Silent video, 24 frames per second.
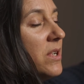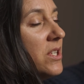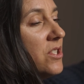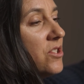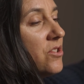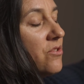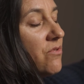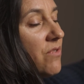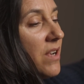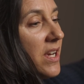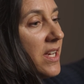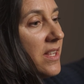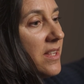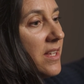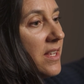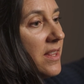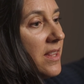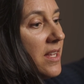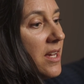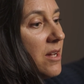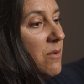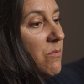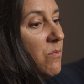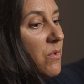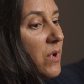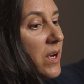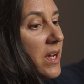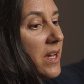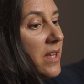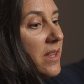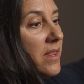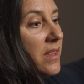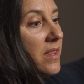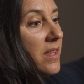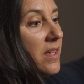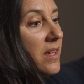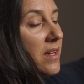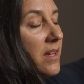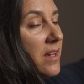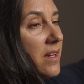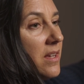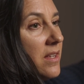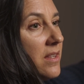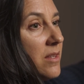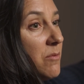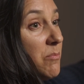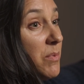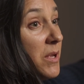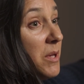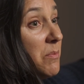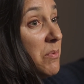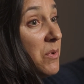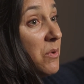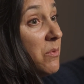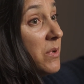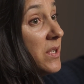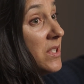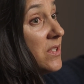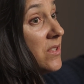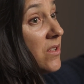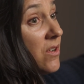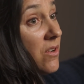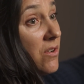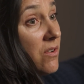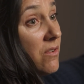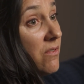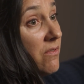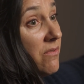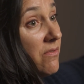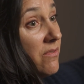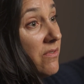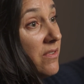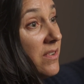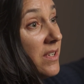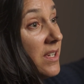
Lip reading: we strengthen them with the people we serve.